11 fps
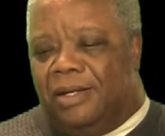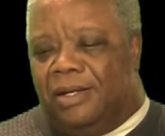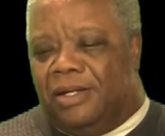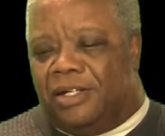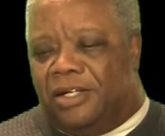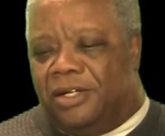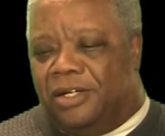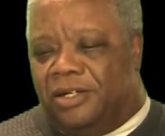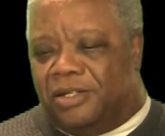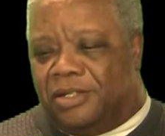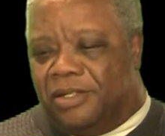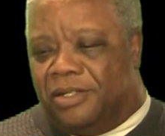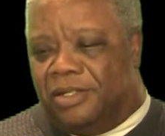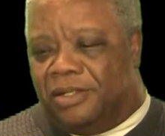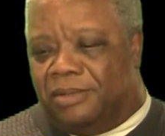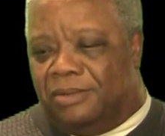She hears her
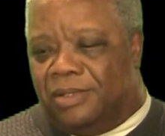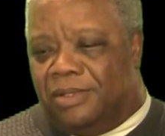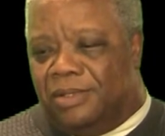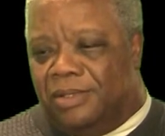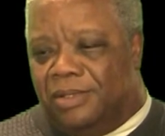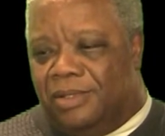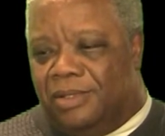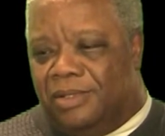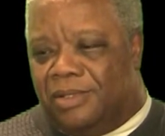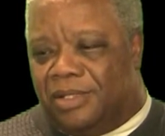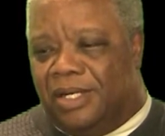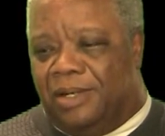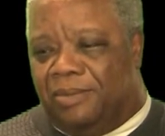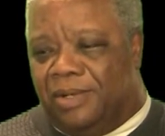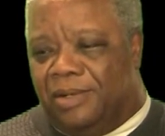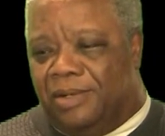husband
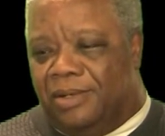sleeping,